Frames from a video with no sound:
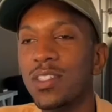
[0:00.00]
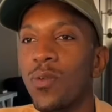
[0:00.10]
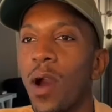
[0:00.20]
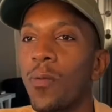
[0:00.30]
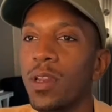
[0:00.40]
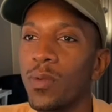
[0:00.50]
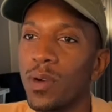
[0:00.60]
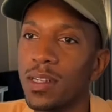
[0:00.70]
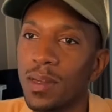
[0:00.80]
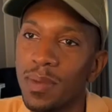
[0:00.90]
where I really
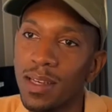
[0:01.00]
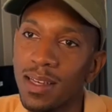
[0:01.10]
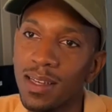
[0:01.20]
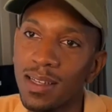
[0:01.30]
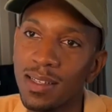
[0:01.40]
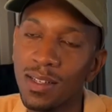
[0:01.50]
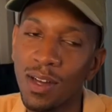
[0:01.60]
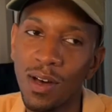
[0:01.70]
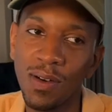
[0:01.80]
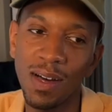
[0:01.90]
wanted to be. You
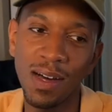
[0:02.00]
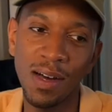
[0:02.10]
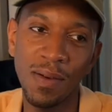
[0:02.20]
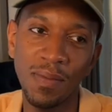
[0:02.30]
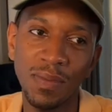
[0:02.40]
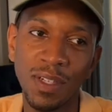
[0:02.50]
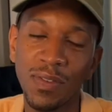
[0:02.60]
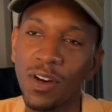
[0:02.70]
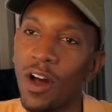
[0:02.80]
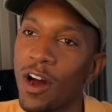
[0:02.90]
know,
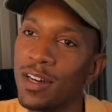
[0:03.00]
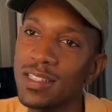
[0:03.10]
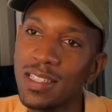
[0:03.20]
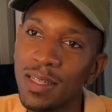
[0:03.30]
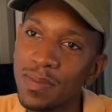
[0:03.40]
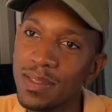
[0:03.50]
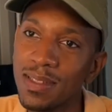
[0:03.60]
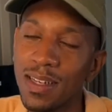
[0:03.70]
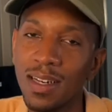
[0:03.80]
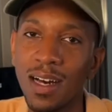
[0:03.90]
different hardships,
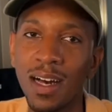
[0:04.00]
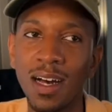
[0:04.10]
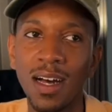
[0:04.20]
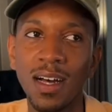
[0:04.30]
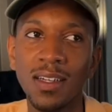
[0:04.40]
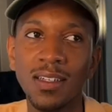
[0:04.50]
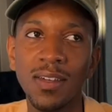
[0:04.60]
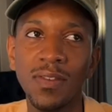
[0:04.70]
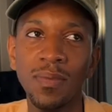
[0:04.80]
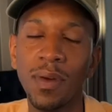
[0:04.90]

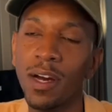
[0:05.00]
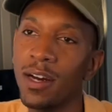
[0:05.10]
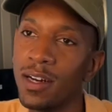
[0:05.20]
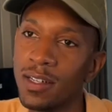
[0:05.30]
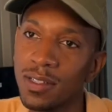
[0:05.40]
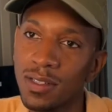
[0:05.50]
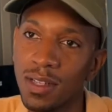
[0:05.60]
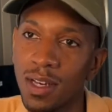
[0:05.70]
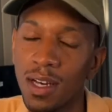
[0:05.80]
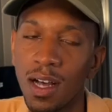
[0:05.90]
different barriers,
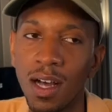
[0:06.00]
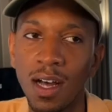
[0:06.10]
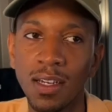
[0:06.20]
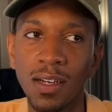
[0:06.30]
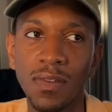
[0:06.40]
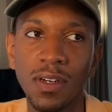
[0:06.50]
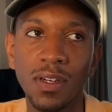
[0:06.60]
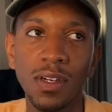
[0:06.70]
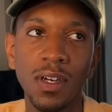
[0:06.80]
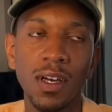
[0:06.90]
different.
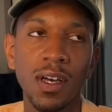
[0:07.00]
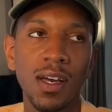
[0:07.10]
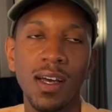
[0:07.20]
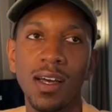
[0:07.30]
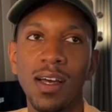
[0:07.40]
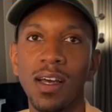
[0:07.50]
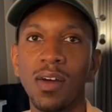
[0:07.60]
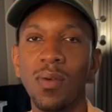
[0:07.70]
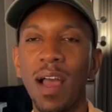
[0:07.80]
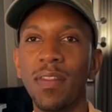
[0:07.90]

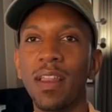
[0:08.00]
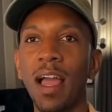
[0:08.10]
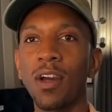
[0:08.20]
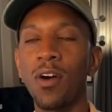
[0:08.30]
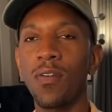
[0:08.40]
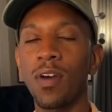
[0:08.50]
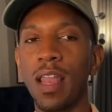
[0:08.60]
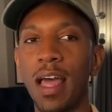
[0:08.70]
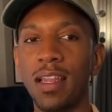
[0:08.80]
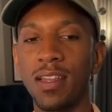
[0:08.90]
We have to like go over a
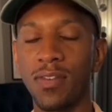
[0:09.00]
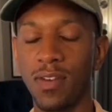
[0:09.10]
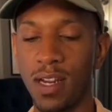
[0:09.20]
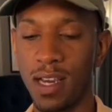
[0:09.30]
lot of different.